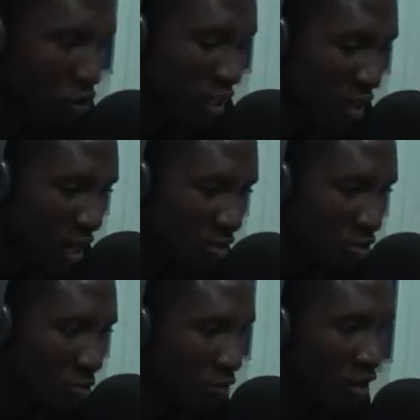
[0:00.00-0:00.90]
But there are
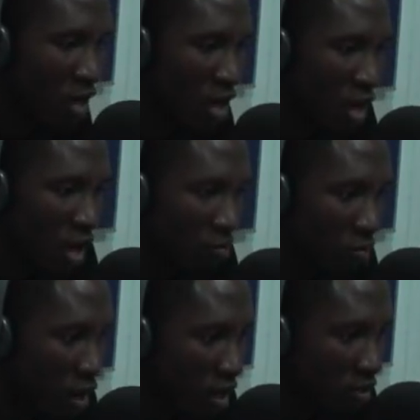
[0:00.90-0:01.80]
some
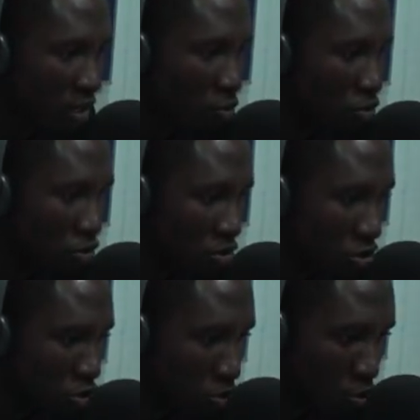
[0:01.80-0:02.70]
cars that would not
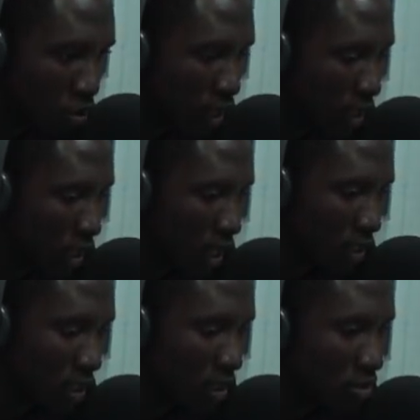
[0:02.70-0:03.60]
show that
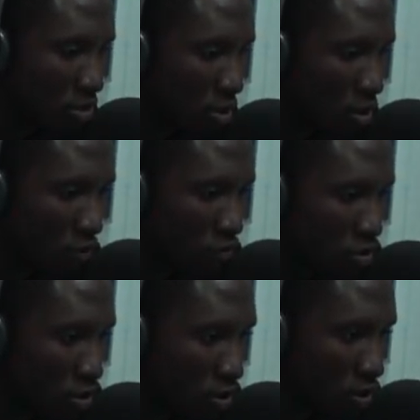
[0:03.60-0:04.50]
light, and all of a
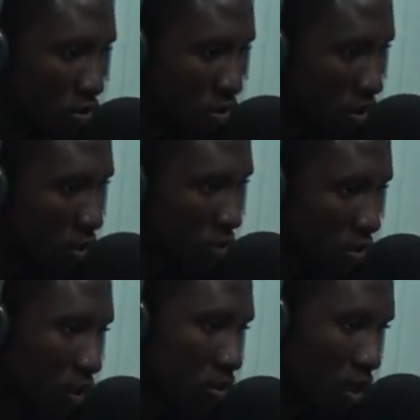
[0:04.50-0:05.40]
sudden the steering
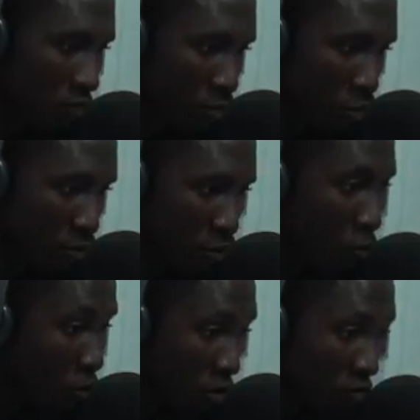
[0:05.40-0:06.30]
starts having
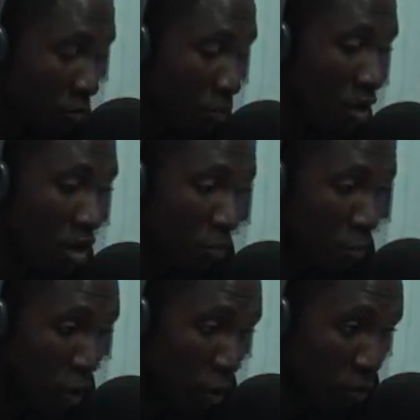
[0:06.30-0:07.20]
problems. One of the
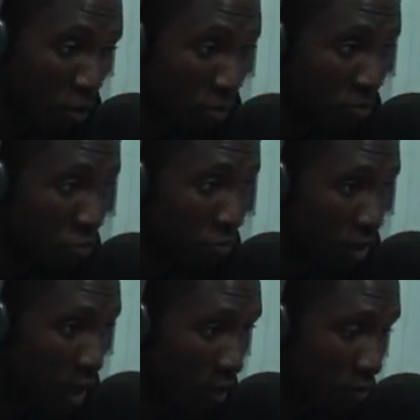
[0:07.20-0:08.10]
popular problems we've been
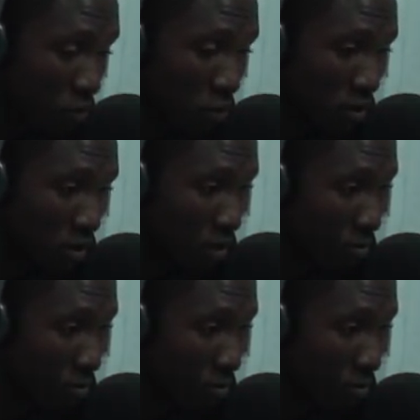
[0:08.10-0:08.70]
having with